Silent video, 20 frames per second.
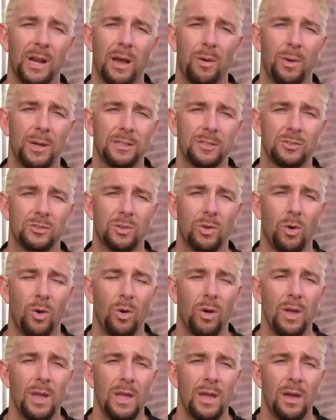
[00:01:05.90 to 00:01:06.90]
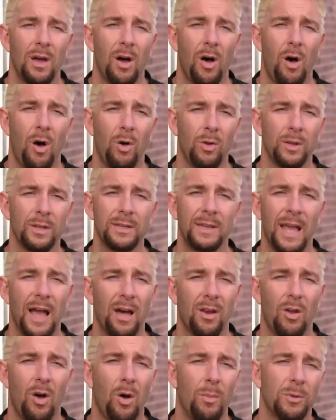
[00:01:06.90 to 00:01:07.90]
when I went to school holding
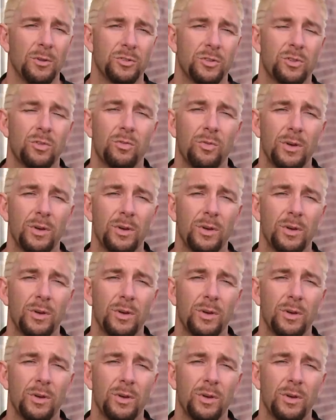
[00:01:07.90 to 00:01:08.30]
down almost